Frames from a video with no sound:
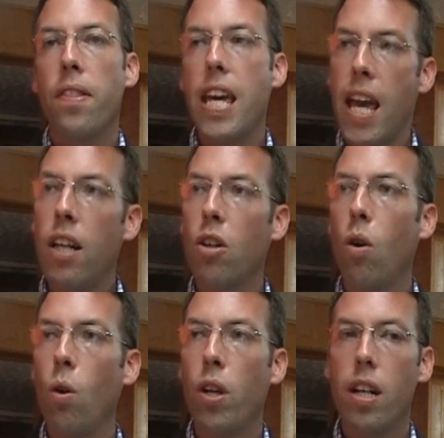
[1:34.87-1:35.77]
The end
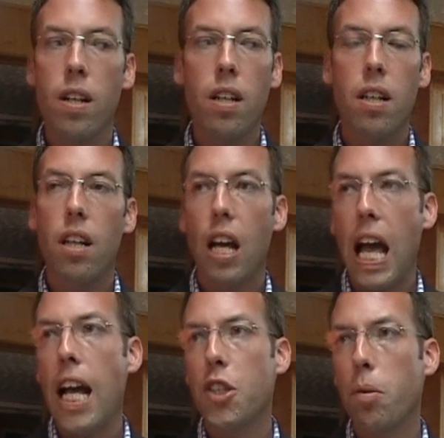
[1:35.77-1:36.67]
goal here
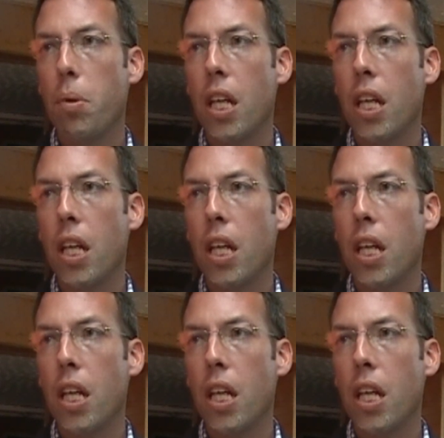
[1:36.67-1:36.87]
has to